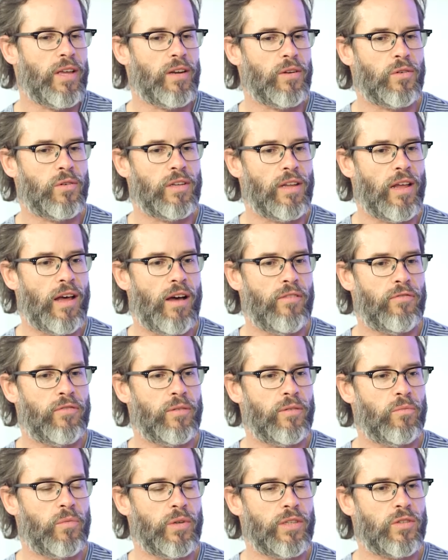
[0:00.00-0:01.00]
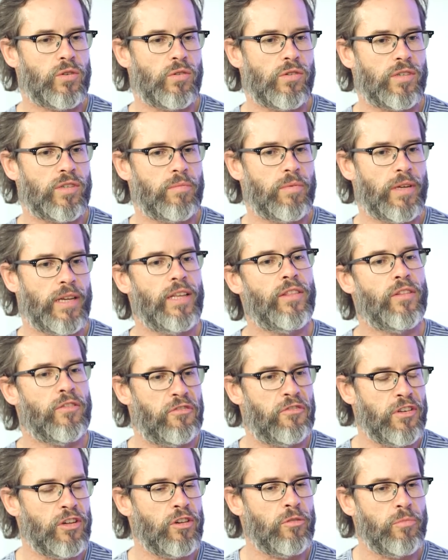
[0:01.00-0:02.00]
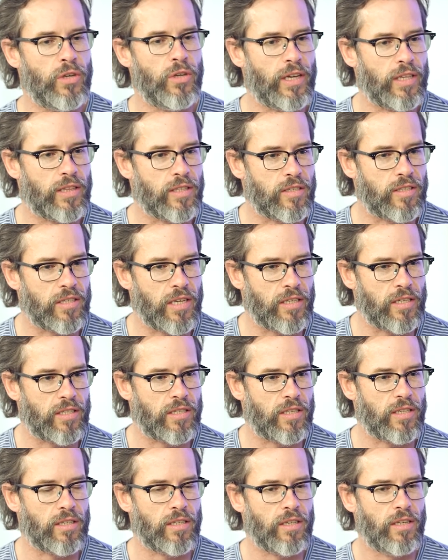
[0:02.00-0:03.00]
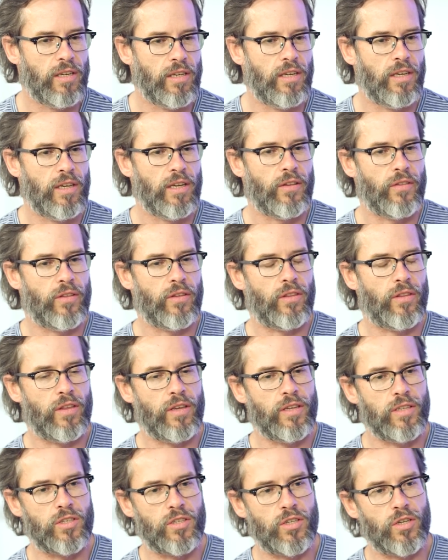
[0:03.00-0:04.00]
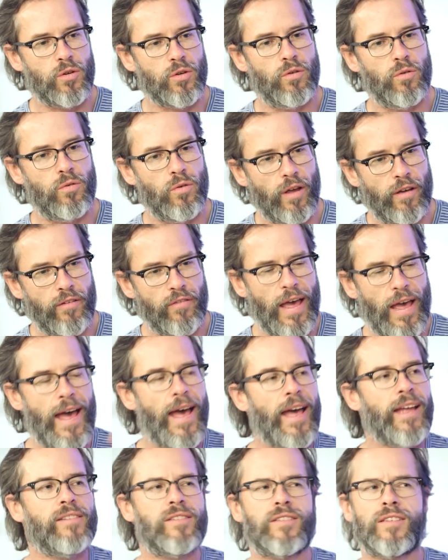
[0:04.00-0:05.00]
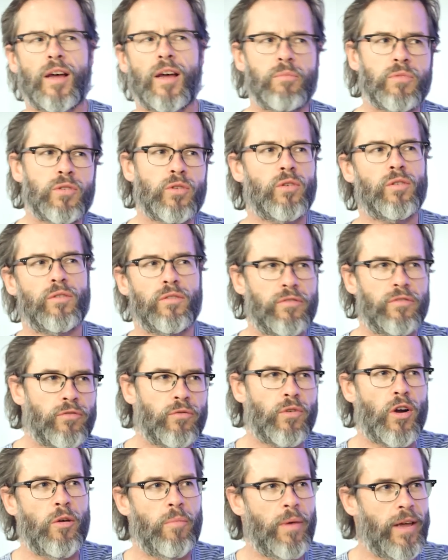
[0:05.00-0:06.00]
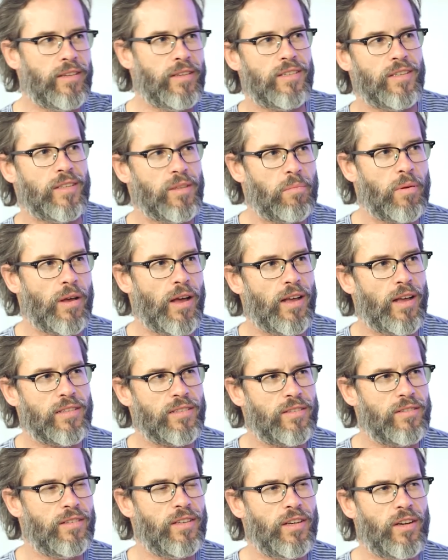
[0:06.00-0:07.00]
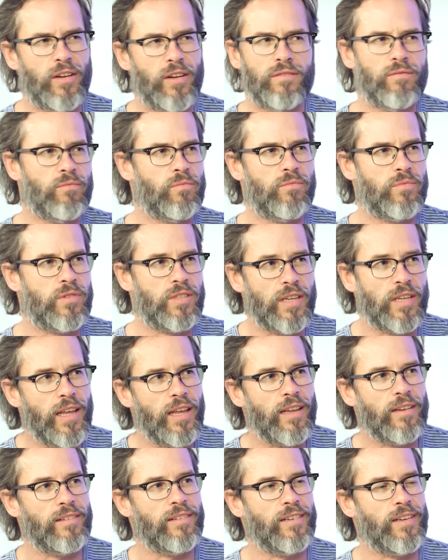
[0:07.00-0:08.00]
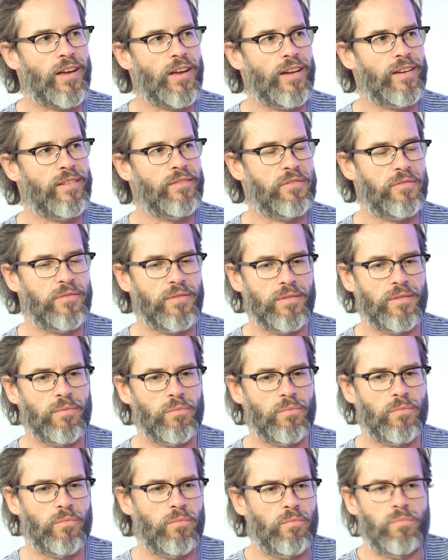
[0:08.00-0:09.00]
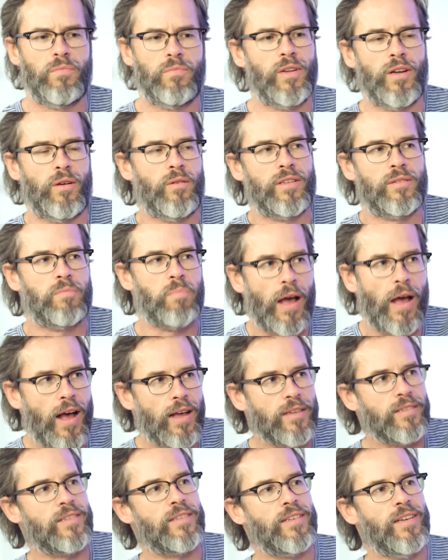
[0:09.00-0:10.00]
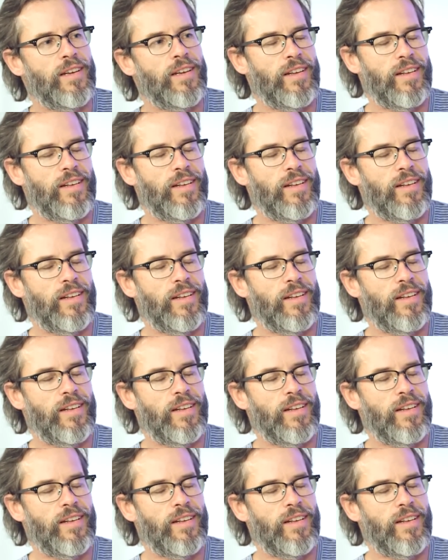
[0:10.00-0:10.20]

had a good laugh and we talked about, in the film, you get the sense that, that these two have had some sort of romance in the past. You don't see it, you kind of, you know, it's past.